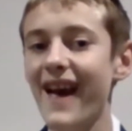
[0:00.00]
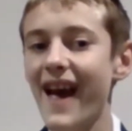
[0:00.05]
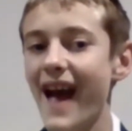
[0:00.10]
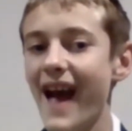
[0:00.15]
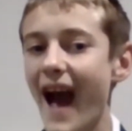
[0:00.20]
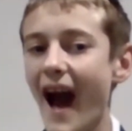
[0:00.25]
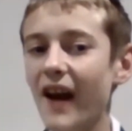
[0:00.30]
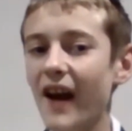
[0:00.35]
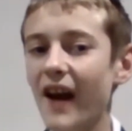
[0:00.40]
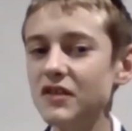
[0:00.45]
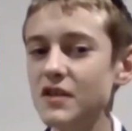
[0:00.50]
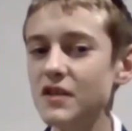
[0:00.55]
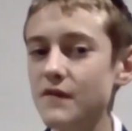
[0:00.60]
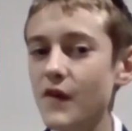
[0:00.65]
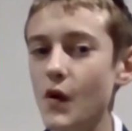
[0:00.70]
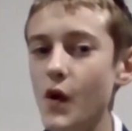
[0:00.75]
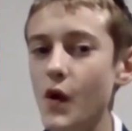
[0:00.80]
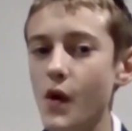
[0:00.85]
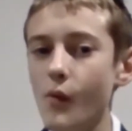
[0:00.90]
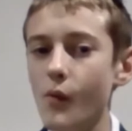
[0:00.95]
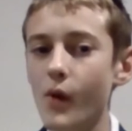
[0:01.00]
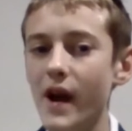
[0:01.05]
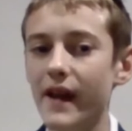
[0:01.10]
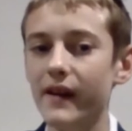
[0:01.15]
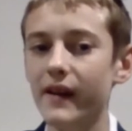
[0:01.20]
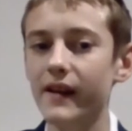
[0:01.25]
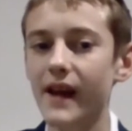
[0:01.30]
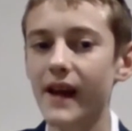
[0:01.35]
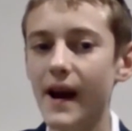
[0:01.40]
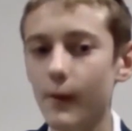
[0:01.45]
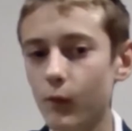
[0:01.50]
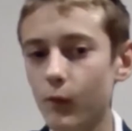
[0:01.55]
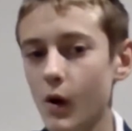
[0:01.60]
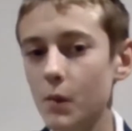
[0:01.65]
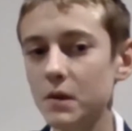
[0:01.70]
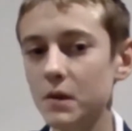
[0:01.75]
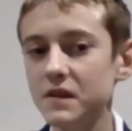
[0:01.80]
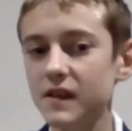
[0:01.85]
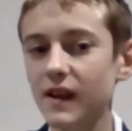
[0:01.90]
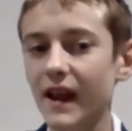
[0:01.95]
How did you feel you went, and what
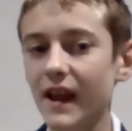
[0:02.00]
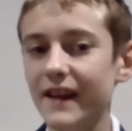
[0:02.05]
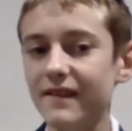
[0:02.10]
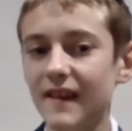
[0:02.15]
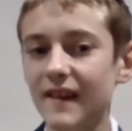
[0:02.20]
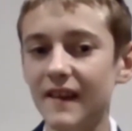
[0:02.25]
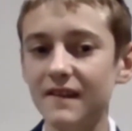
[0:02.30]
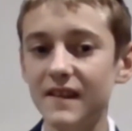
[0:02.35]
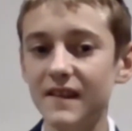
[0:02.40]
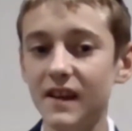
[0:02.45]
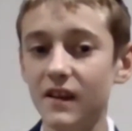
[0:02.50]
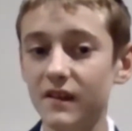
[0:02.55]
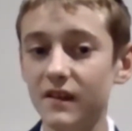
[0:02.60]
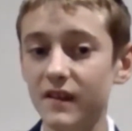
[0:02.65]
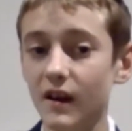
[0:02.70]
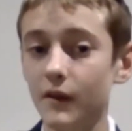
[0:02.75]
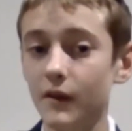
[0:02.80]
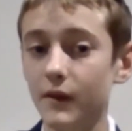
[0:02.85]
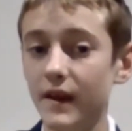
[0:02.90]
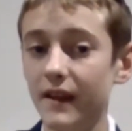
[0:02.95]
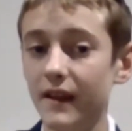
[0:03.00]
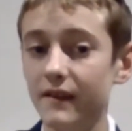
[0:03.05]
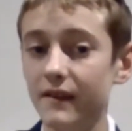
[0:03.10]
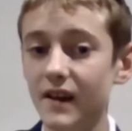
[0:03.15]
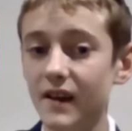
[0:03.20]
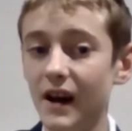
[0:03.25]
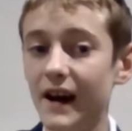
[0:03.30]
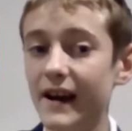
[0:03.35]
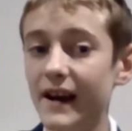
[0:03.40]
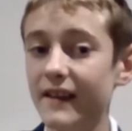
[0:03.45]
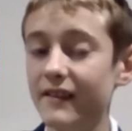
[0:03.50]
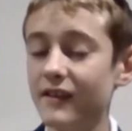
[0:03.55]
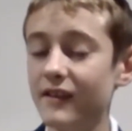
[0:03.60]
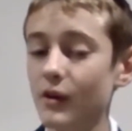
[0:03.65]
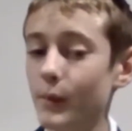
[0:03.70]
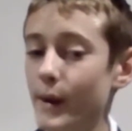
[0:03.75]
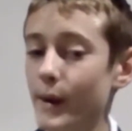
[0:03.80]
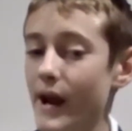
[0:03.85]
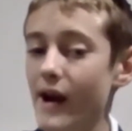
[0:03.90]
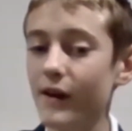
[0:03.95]
was it like testing yourself against guys who
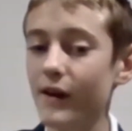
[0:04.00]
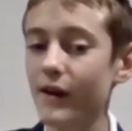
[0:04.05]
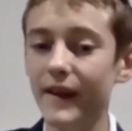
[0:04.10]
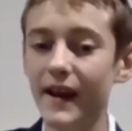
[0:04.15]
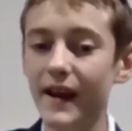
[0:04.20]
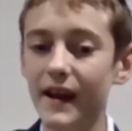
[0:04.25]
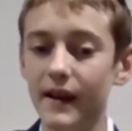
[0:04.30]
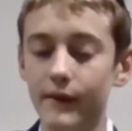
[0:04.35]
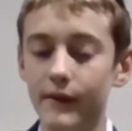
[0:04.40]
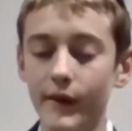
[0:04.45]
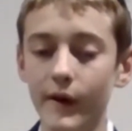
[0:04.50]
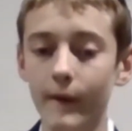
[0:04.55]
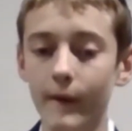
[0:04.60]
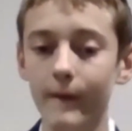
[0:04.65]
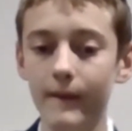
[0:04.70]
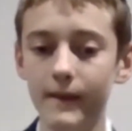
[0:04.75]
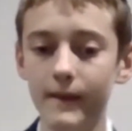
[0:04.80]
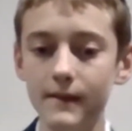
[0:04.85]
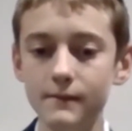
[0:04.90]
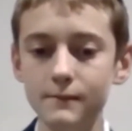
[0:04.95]
were now in the AFL?